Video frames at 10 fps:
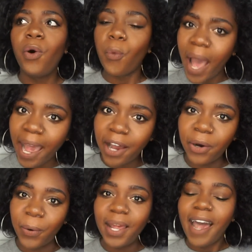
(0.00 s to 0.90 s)

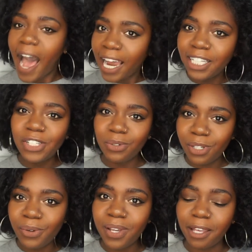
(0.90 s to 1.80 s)
Wow, how did you
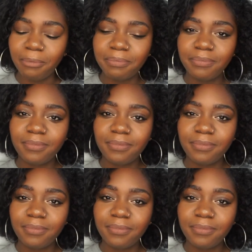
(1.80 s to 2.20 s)
do it?